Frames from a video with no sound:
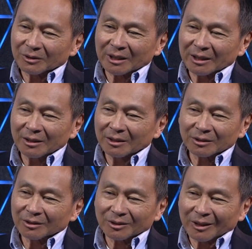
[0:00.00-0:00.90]
those
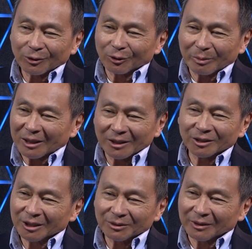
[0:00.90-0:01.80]
ideas. And so I don't
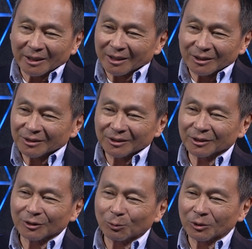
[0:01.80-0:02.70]
apologize for that. I just
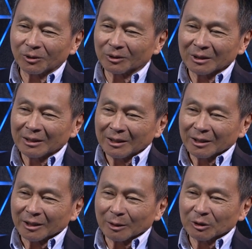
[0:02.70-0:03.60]
think the world
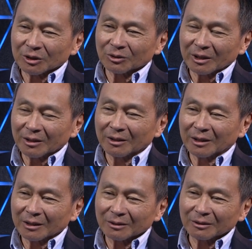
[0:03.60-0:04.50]
demonstrated
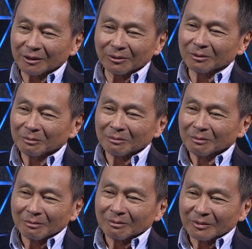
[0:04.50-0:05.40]
that, you know,
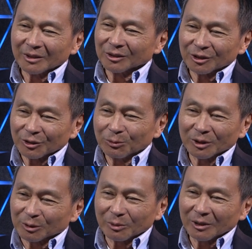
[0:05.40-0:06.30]
things that you
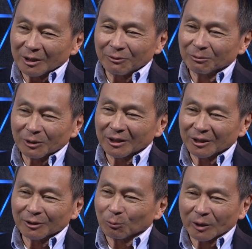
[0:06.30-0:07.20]
once believed really
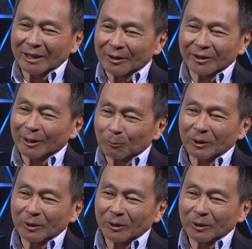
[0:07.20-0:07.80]
didn't work out that